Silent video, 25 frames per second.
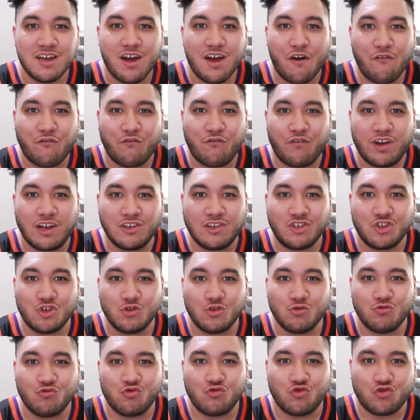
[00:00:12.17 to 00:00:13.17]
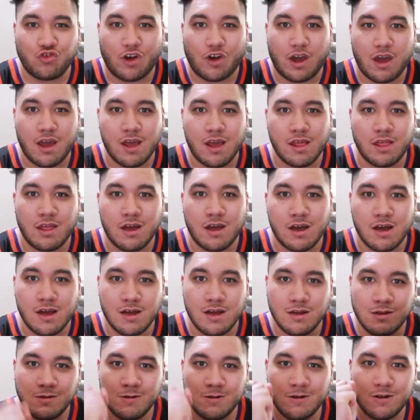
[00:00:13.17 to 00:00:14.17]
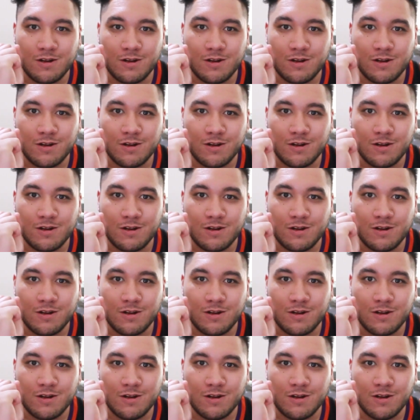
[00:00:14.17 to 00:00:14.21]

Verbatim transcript: official trailer